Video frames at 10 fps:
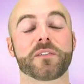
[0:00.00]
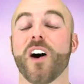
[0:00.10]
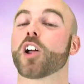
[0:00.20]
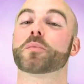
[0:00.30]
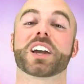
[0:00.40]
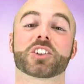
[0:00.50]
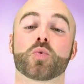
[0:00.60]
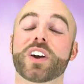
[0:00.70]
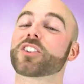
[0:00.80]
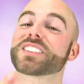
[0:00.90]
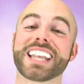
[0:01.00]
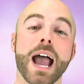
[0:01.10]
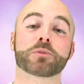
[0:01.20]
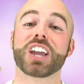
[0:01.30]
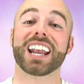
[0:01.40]
to follow me on Twitter,
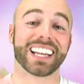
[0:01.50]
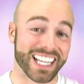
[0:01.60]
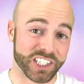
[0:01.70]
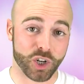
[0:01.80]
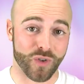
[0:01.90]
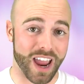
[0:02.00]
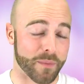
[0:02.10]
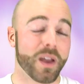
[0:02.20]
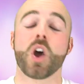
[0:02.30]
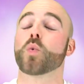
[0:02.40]
Snapchat, and Instagram,